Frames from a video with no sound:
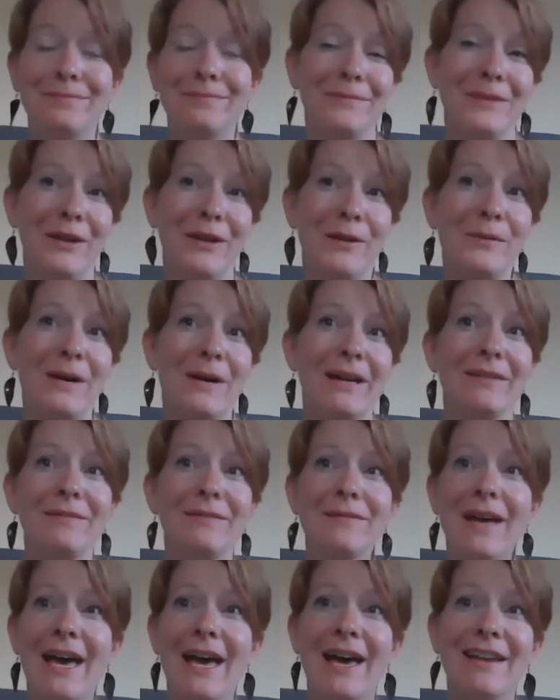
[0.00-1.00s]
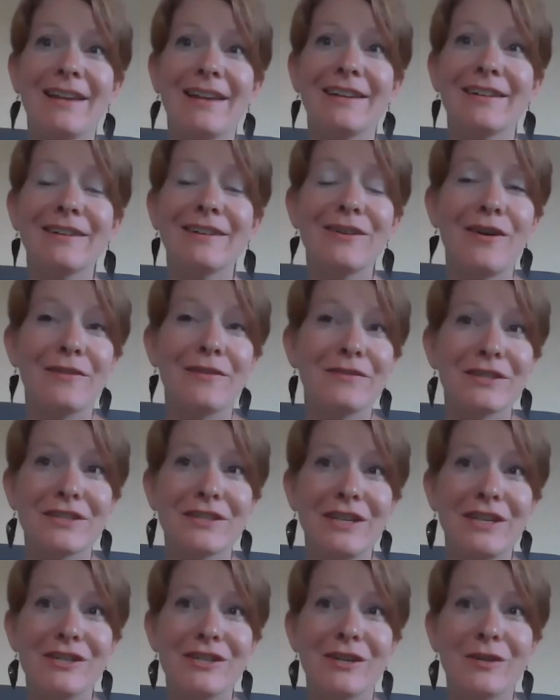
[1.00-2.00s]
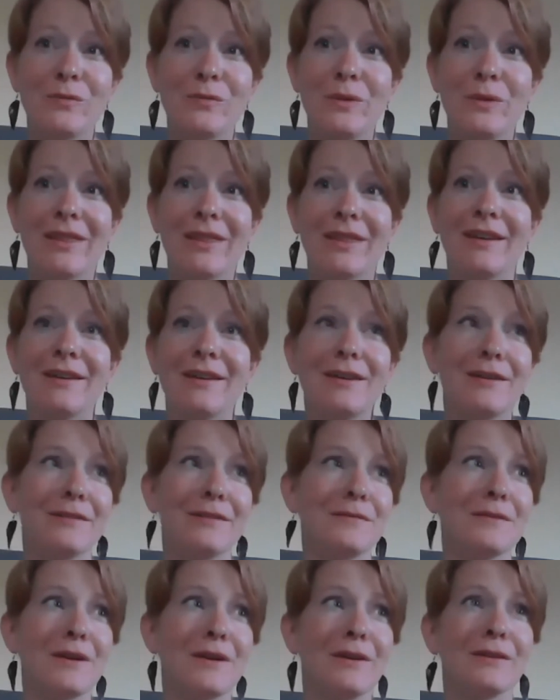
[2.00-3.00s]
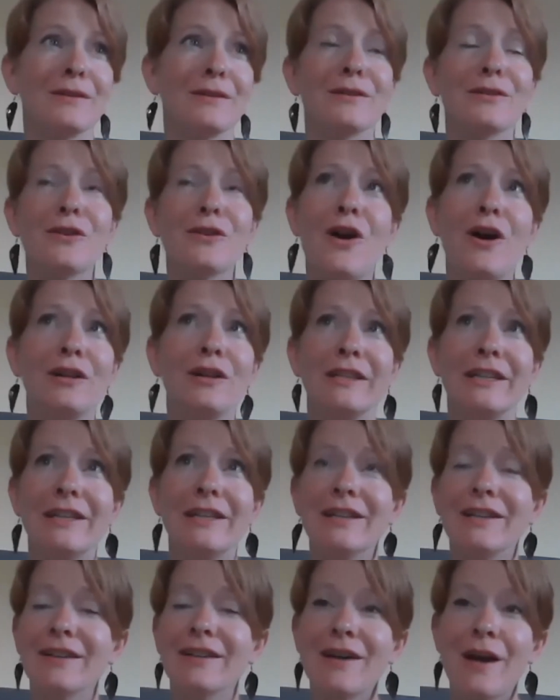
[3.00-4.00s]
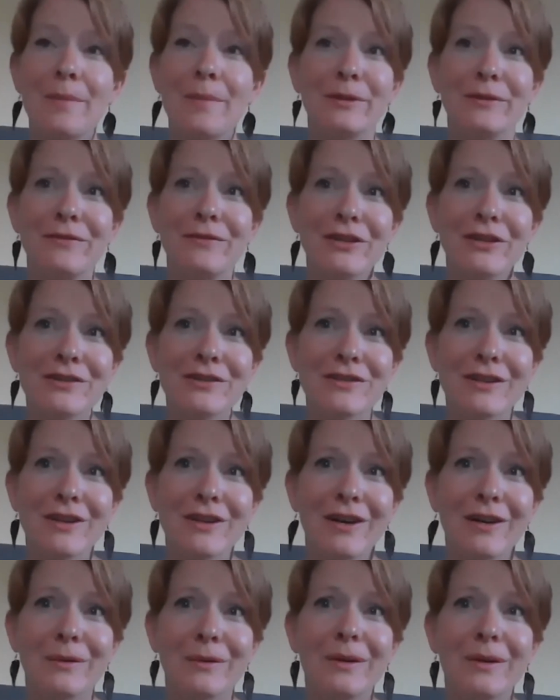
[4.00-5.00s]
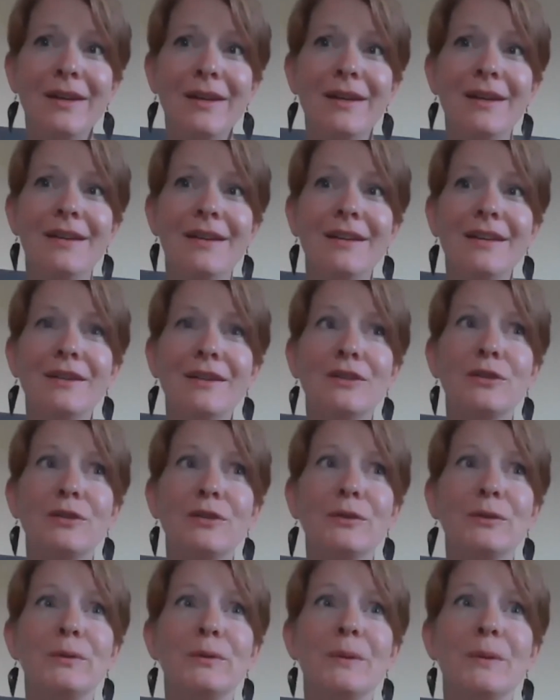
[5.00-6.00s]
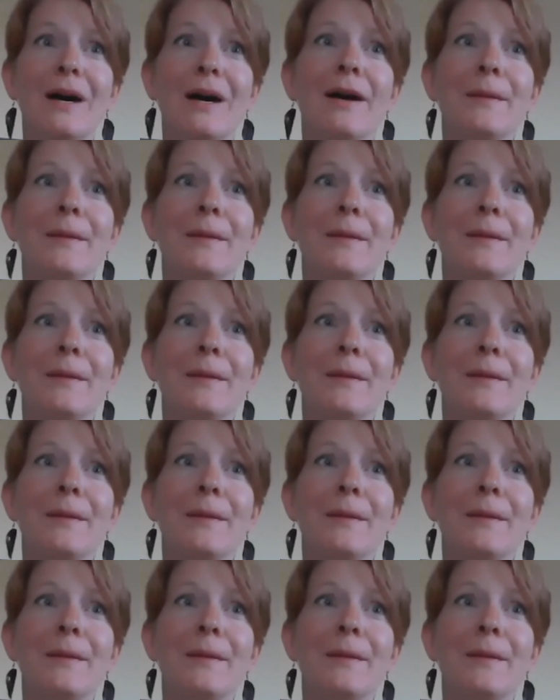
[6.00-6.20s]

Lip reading: You know, I had a conversation with a colleague a couple of years ago who